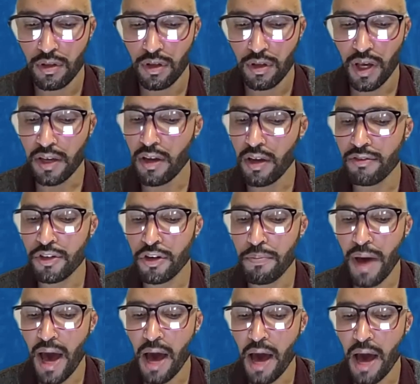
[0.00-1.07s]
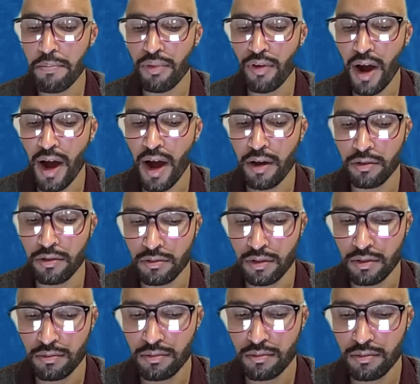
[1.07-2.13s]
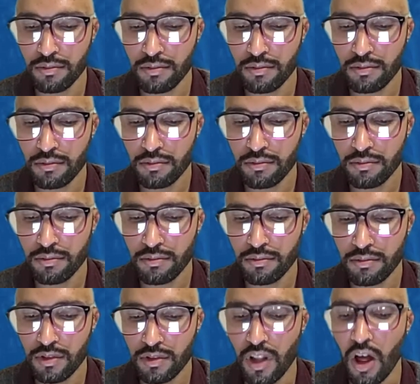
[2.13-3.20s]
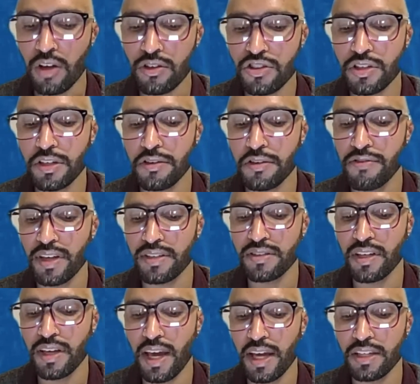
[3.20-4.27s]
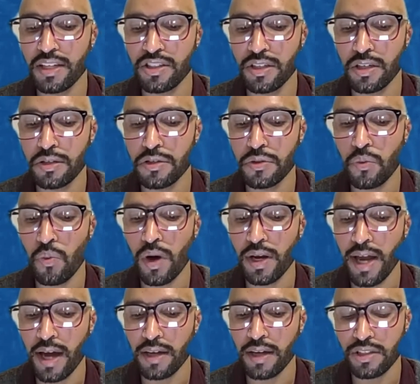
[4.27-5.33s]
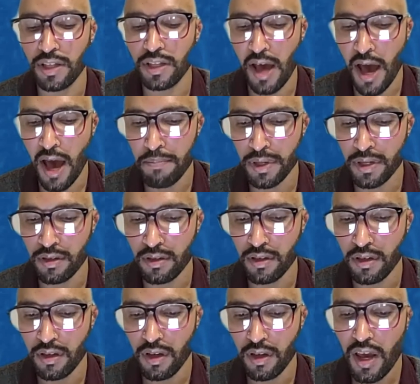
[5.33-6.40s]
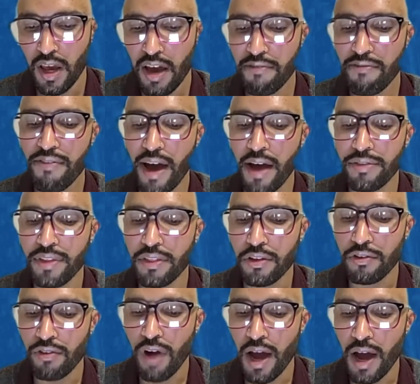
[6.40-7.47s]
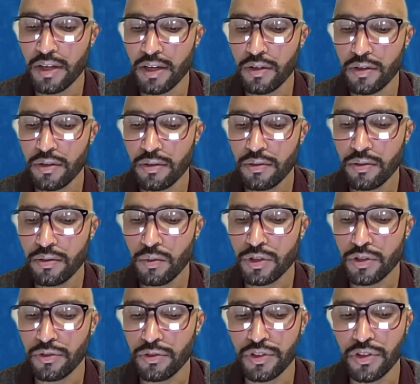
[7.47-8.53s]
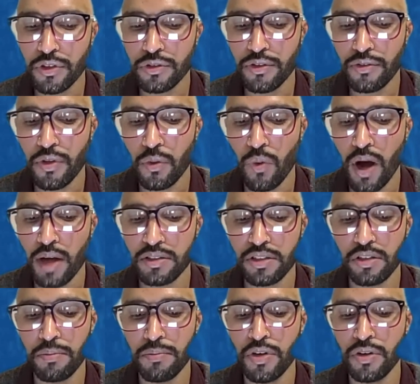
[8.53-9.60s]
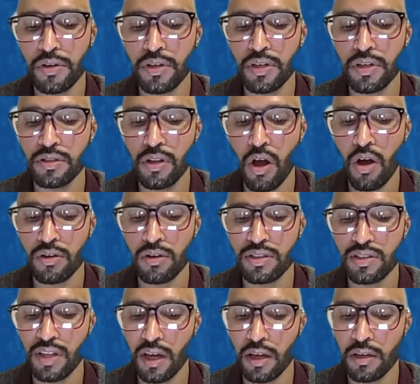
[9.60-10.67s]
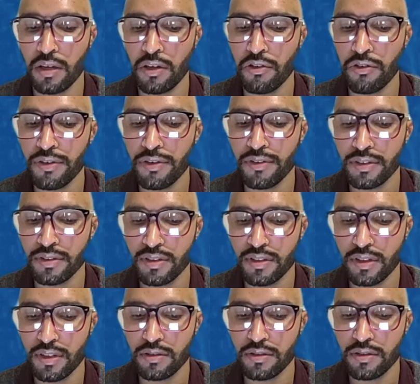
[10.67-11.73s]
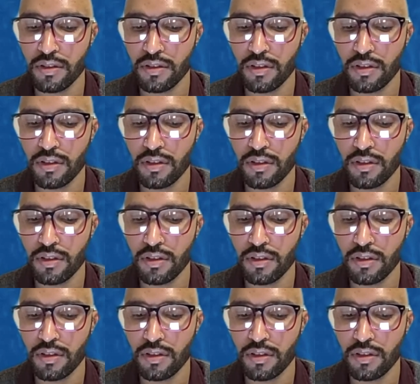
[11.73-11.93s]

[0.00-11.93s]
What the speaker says: And Governor Pat Brown launched an investigation into what actually happened and found that the riot was a result of the Watts community's long-standing grievances